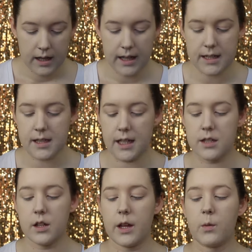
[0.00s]
that's
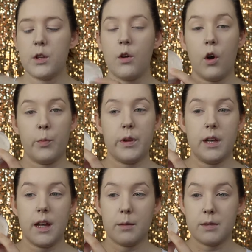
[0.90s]
nice. So like when you open
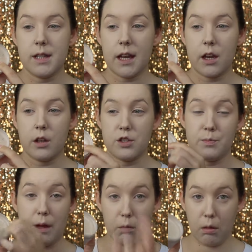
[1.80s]
it up, it's not gonna go
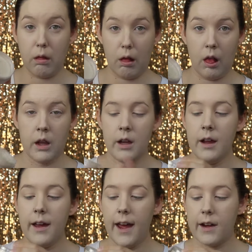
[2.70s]
just like
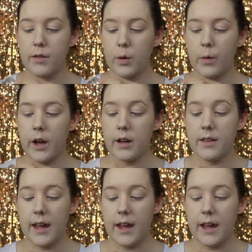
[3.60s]
everywhere.